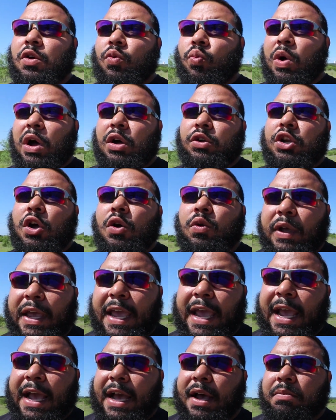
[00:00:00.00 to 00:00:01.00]
well-known
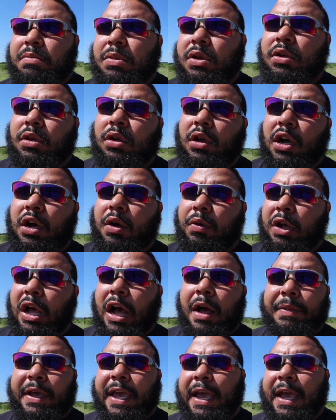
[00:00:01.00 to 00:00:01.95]
cam, comp